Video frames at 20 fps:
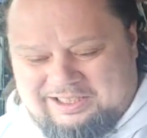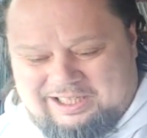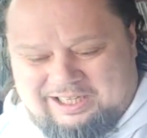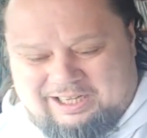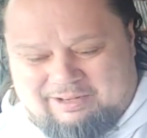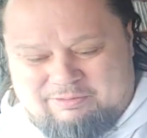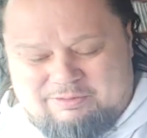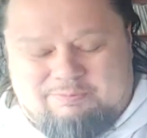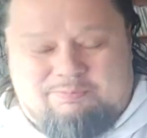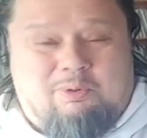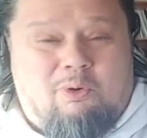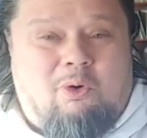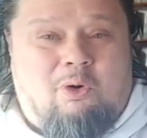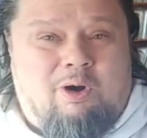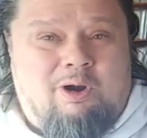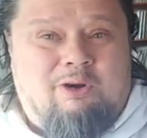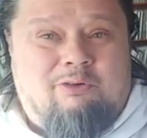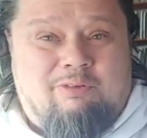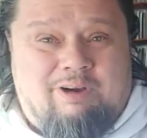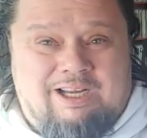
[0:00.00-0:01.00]
He was
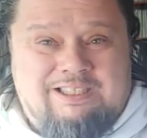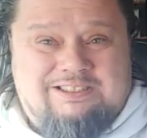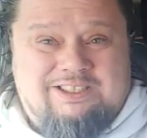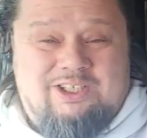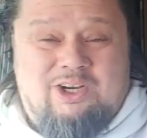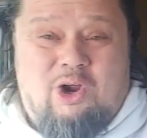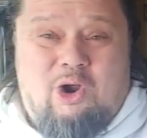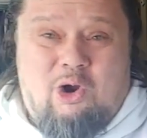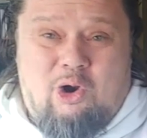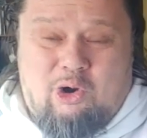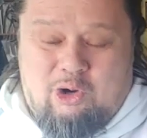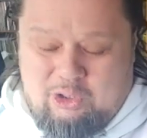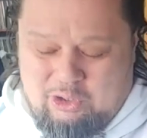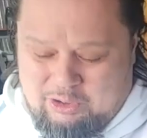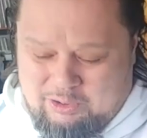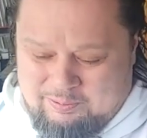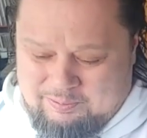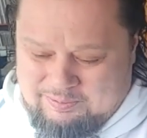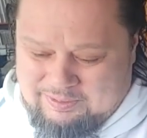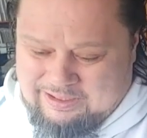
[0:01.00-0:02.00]
born and raised in
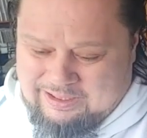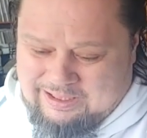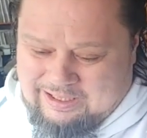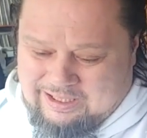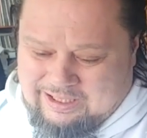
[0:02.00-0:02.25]
Harlem,